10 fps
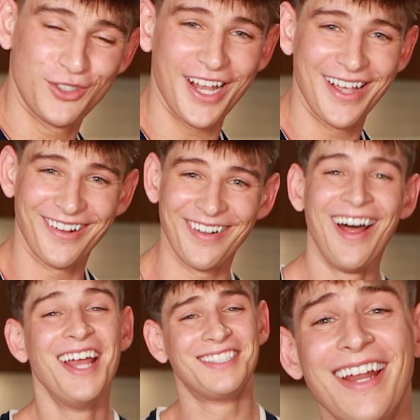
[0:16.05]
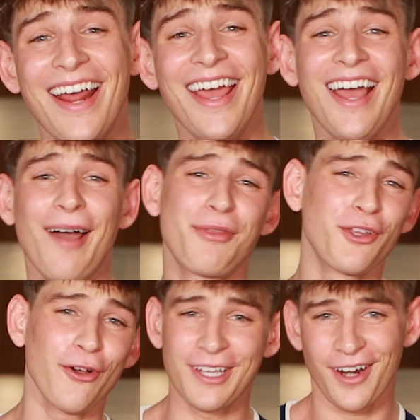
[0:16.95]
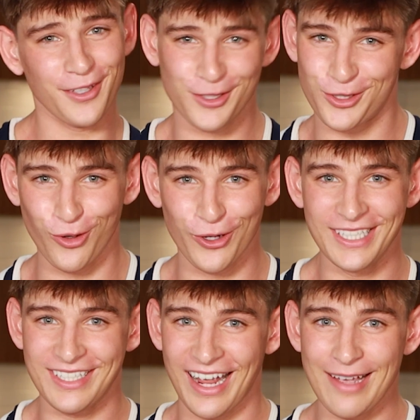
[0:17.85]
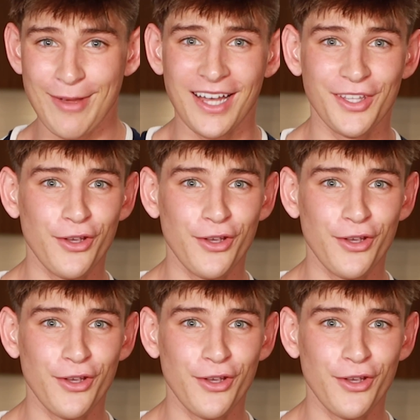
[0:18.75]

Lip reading: channel. Today I'm throwing another story time at